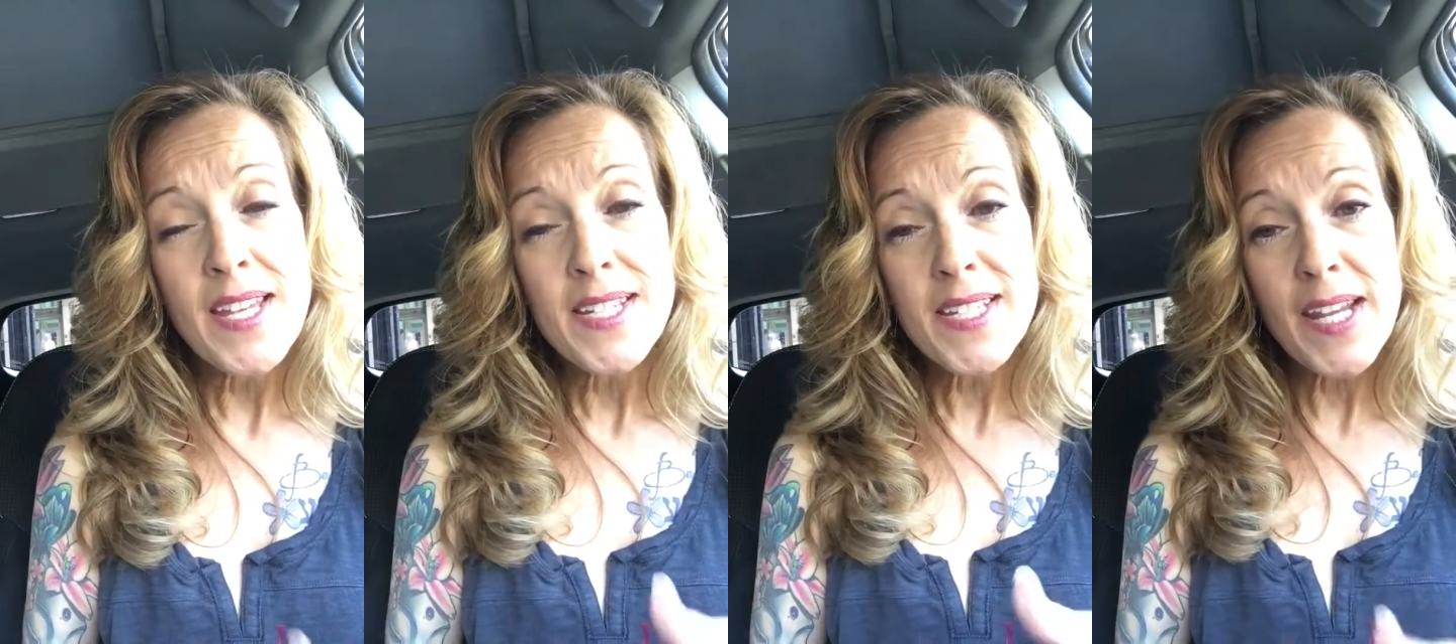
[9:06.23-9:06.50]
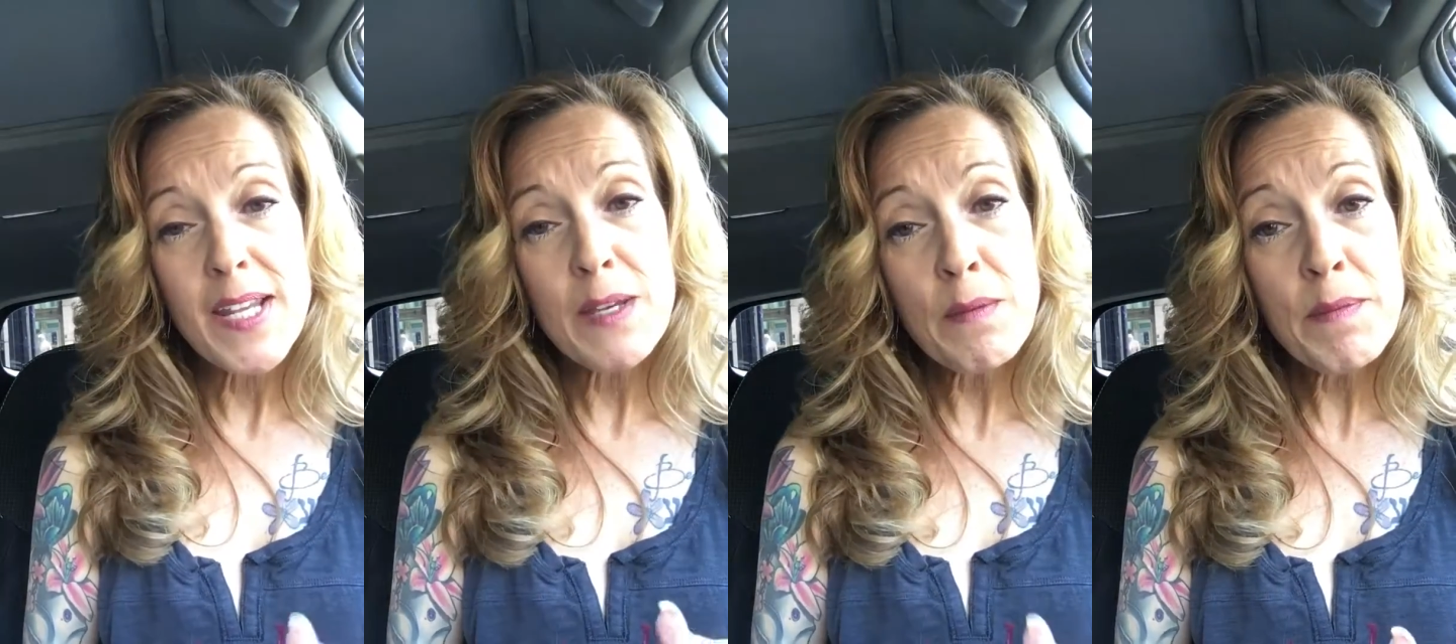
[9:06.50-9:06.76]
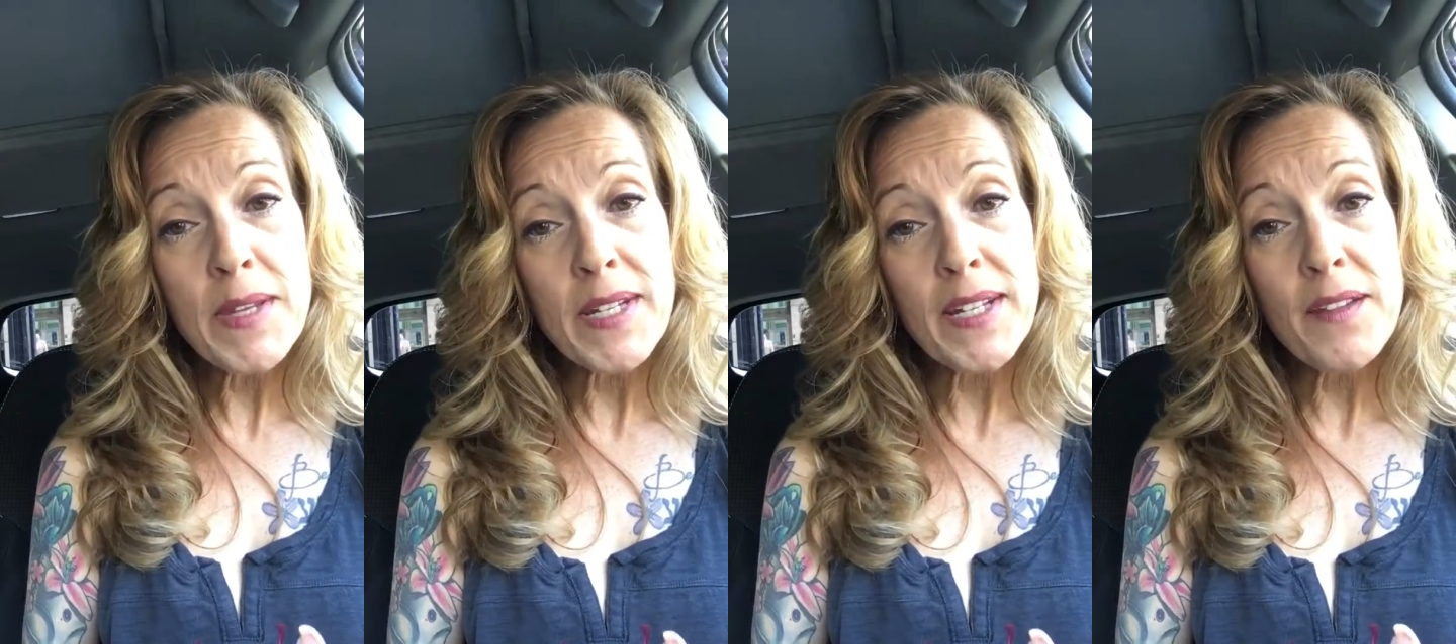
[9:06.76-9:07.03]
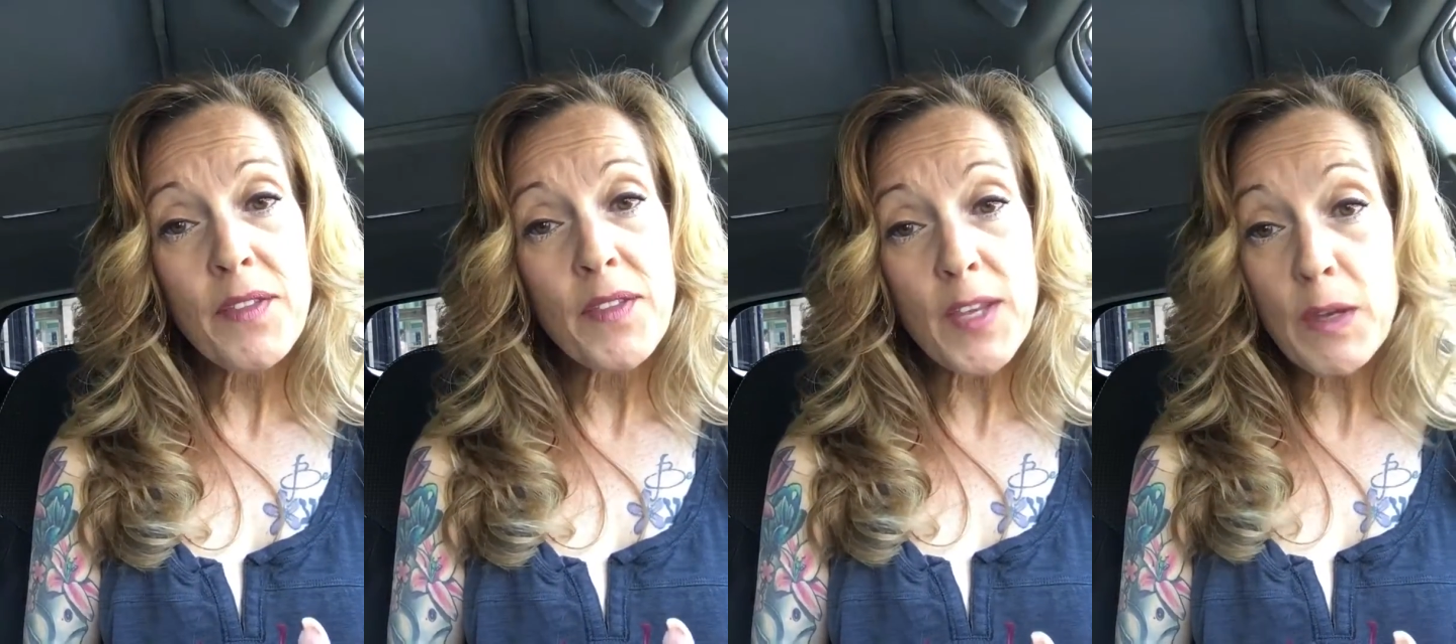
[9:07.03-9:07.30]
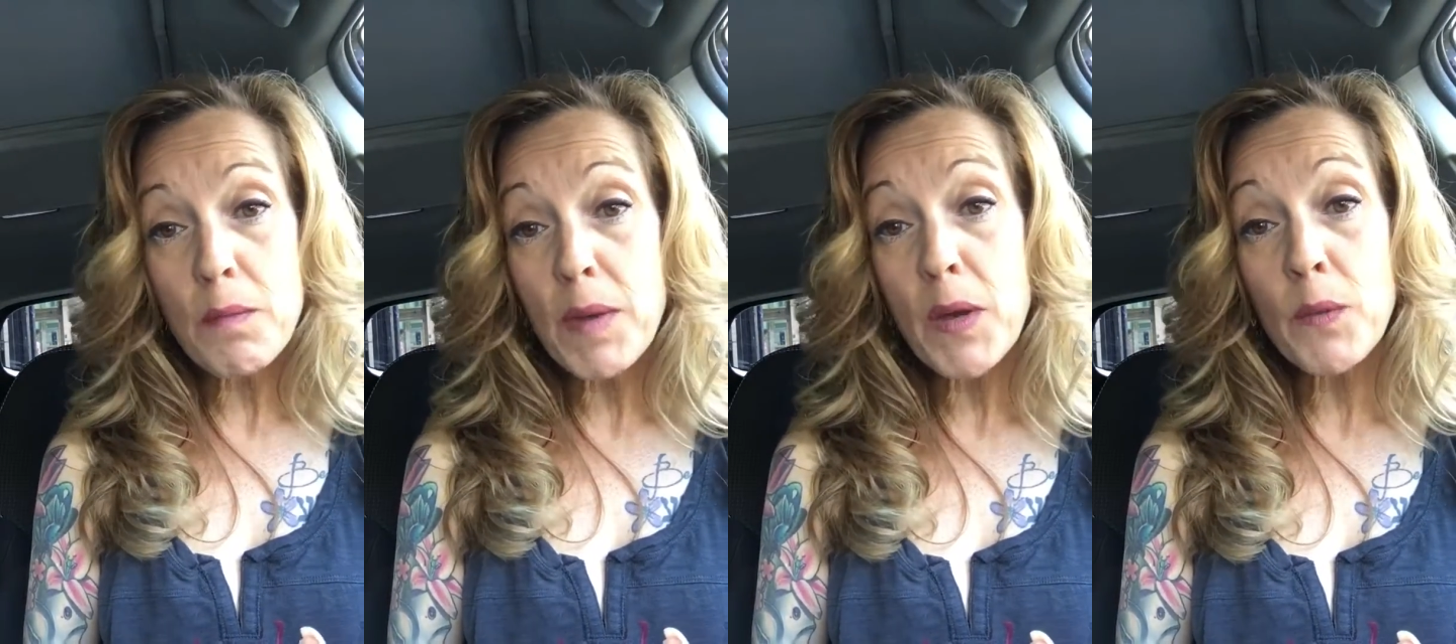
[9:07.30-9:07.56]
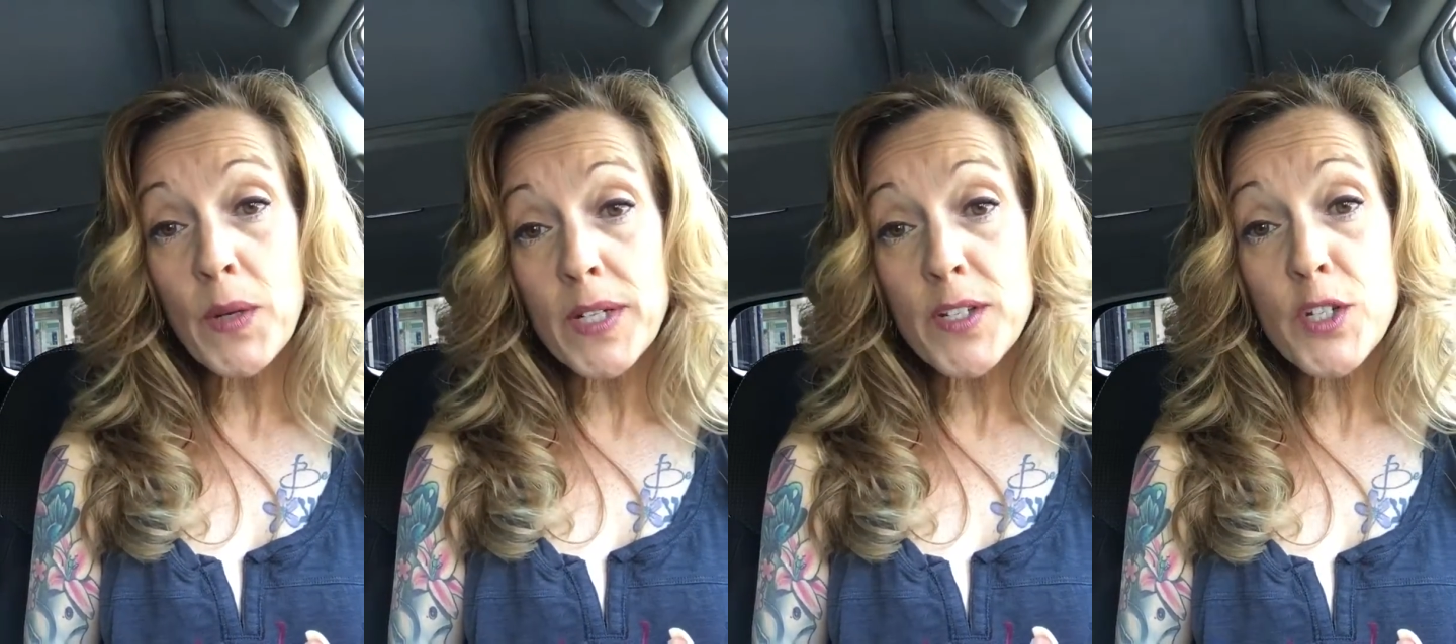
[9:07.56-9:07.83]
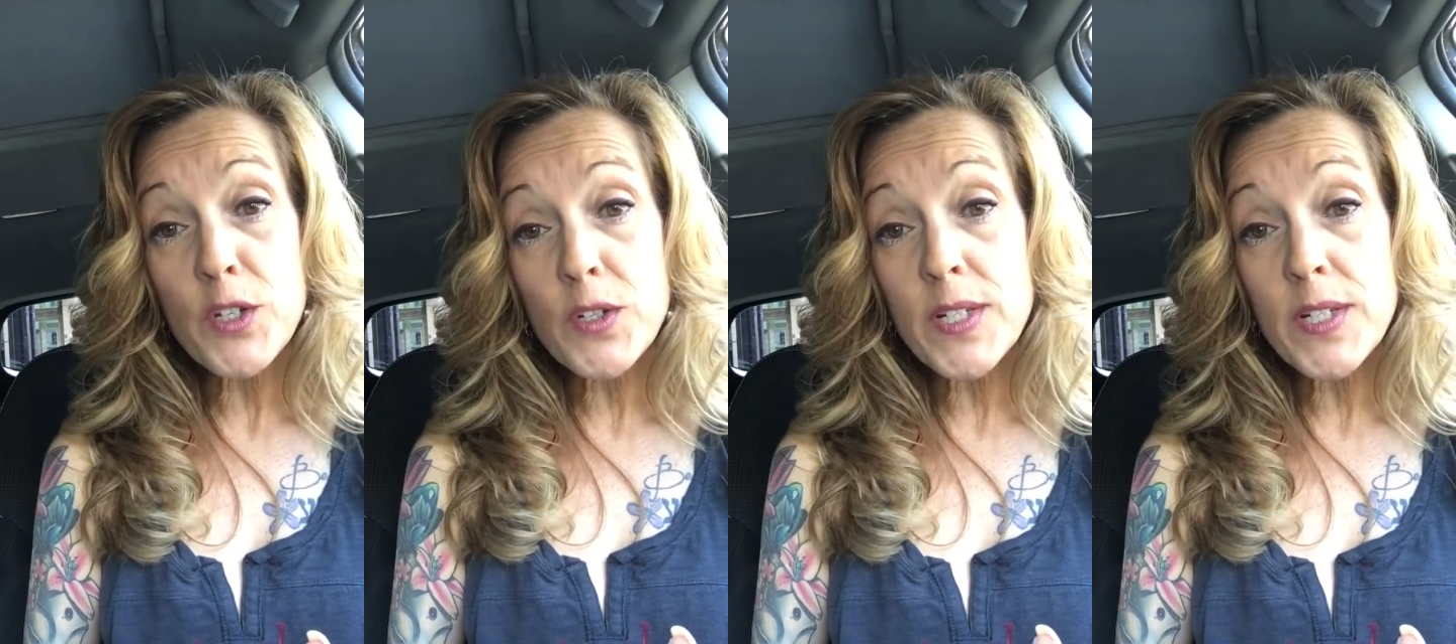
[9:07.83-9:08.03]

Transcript: take a minute, think about what is your